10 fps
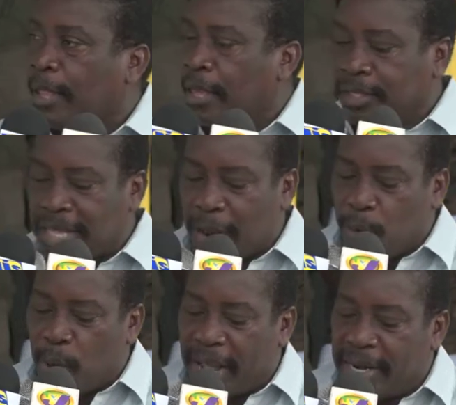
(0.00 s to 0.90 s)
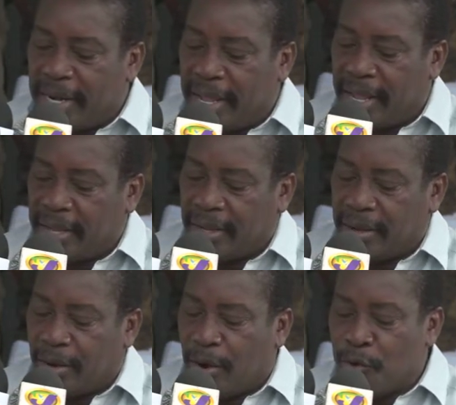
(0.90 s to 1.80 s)
is that when the
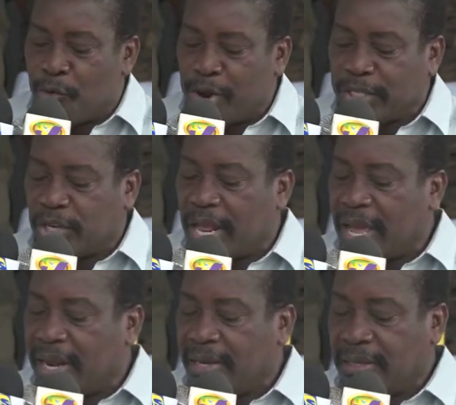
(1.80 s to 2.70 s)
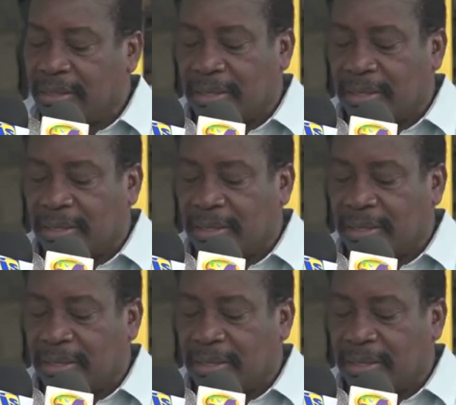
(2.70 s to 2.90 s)
original